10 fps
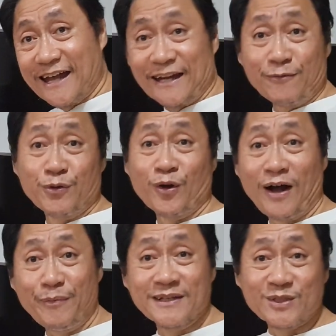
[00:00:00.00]
And if you
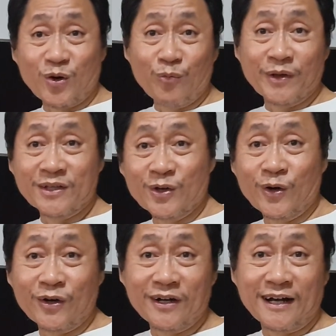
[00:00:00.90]
happen to open
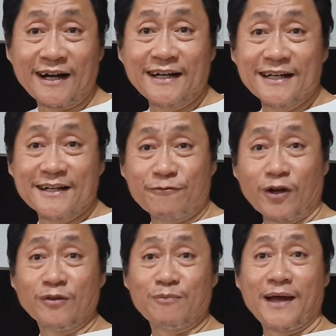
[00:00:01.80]
your uh,
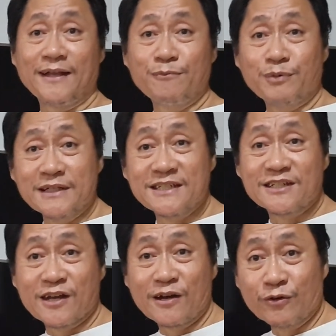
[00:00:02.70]
Frontman, please
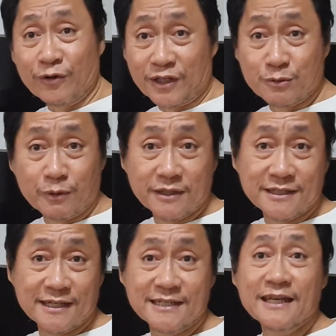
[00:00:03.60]
share your
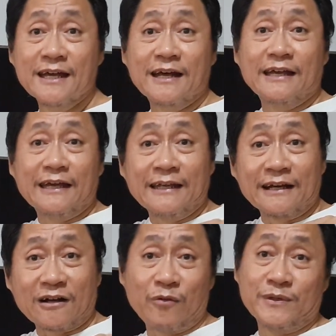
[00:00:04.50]
experiences
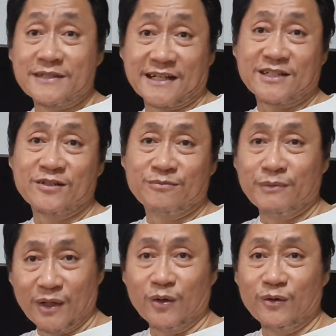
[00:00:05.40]
in the comment section
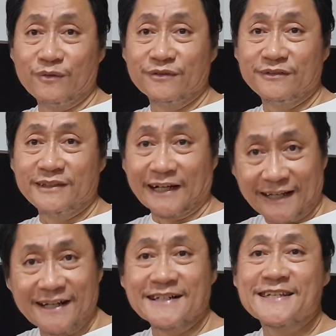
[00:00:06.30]
below.
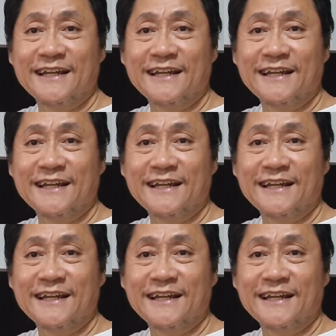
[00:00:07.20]
Daghang